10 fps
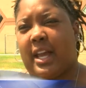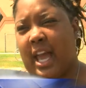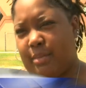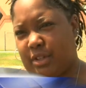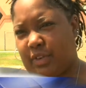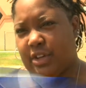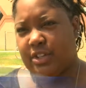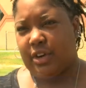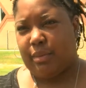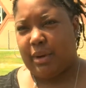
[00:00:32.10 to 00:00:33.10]
of atmosphere it's
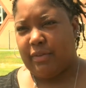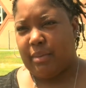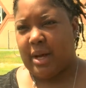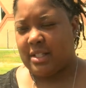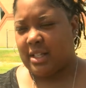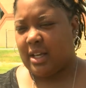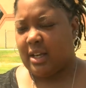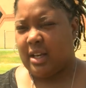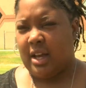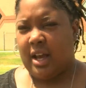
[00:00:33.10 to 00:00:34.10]
going to be for my
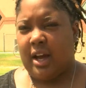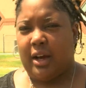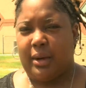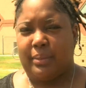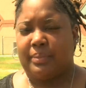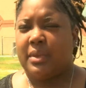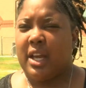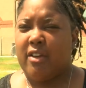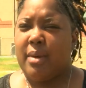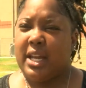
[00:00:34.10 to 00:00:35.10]
son. Um,
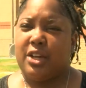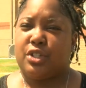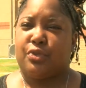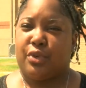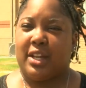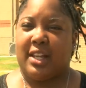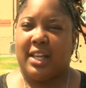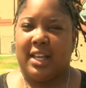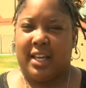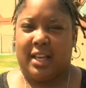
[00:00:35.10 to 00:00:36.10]
everybody here is
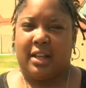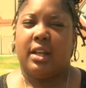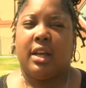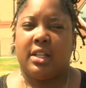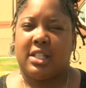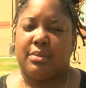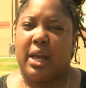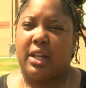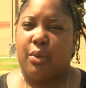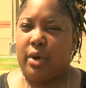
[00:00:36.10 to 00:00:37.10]
friendly and seems
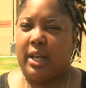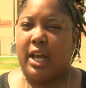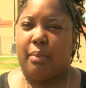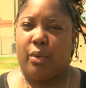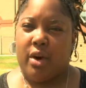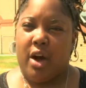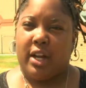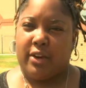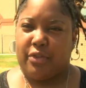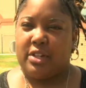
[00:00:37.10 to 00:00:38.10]
like they want to help and we're all
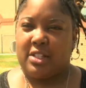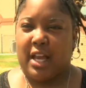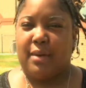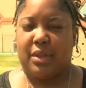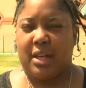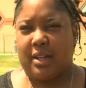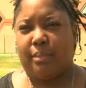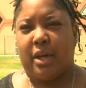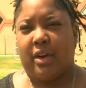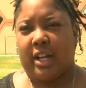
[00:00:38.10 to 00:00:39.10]
here for the same thing, the
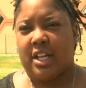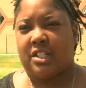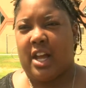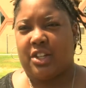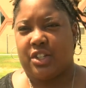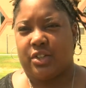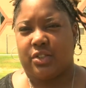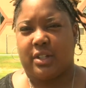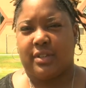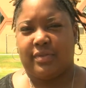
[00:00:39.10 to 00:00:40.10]
better education of our children.